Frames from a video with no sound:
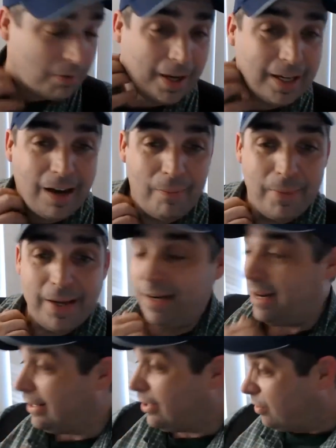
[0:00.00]
So I come
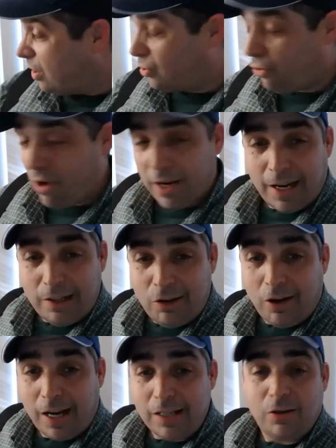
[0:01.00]
in uh, the truck, I
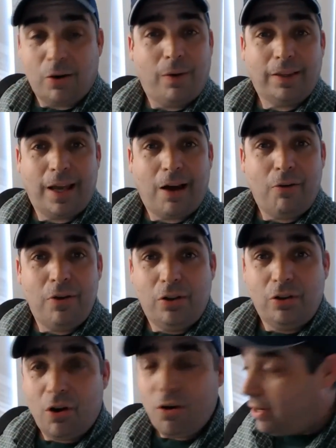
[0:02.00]
look, I said, "What the hell are
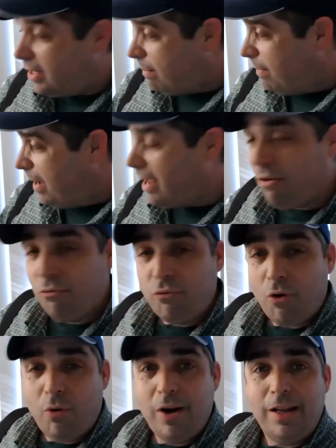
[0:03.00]
you doing, you man? You're
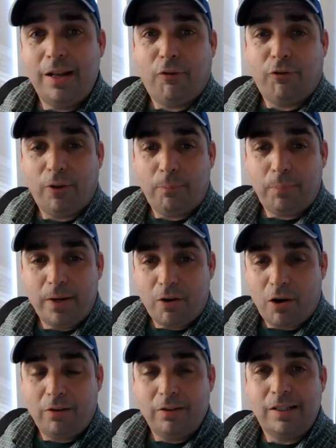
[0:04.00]
ruining the flipping
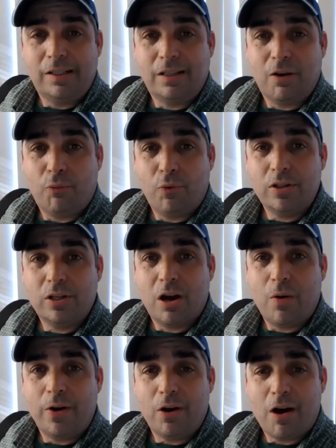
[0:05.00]
all this stuff. What's
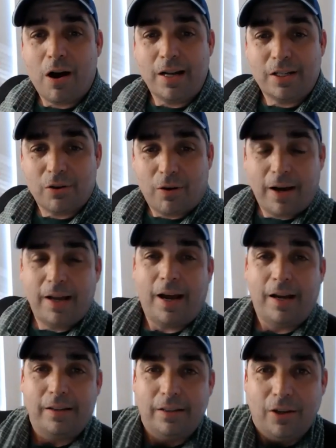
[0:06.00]
going on?" So I,
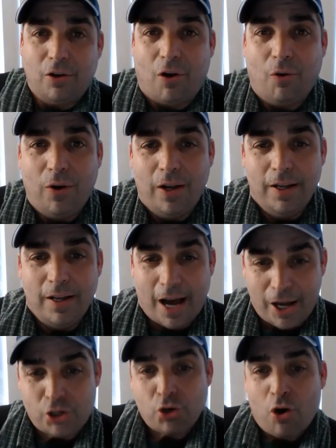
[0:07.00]
I you know,
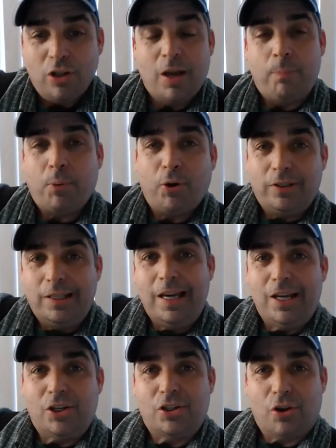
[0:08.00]
I shortened up her
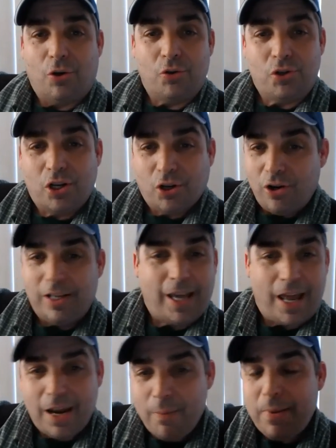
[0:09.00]
leash so she couldn't
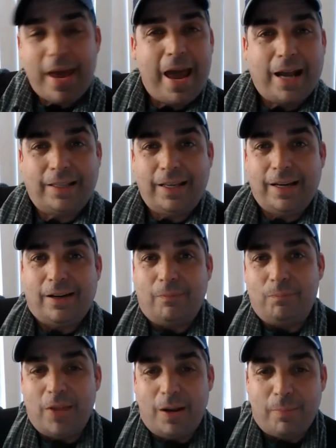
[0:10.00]
get in the back there,
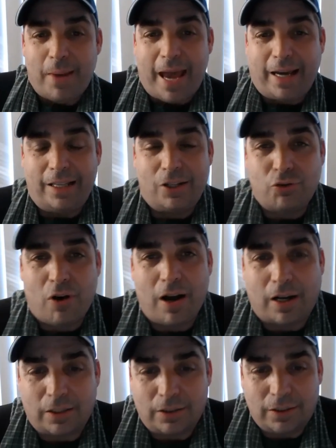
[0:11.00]
in the back of the
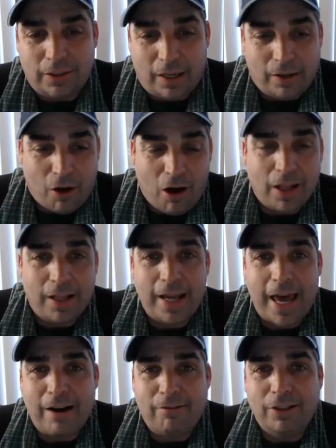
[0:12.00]
truck. And uh, I
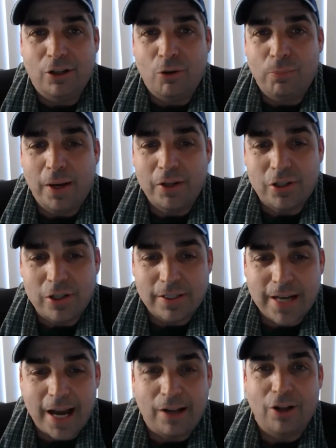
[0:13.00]
hollered at her a little bit. She
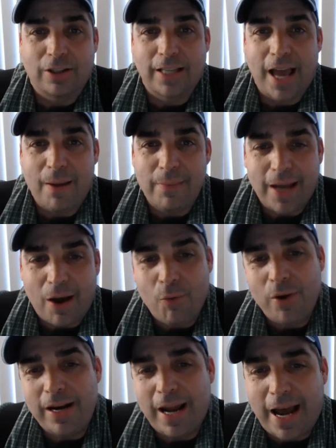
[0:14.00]
just kind of looked at me. I
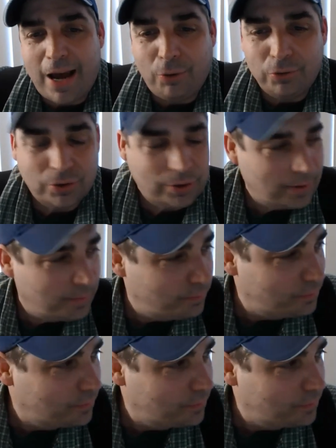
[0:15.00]
went in the house.